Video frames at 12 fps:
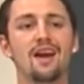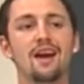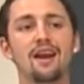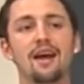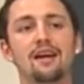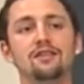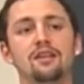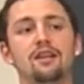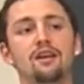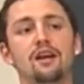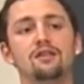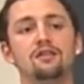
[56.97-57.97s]
It has an
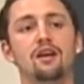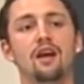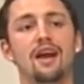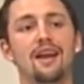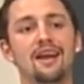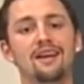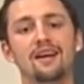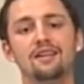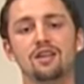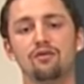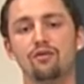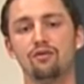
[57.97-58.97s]

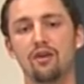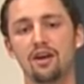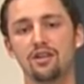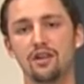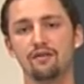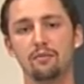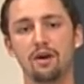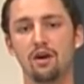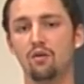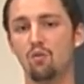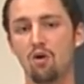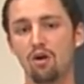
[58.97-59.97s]
index of refraction of
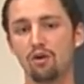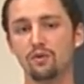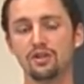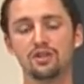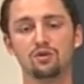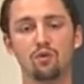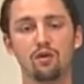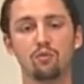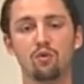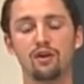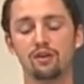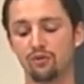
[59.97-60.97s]
about water, which is
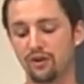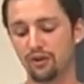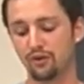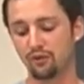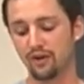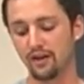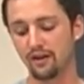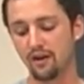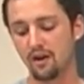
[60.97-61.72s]
1.33,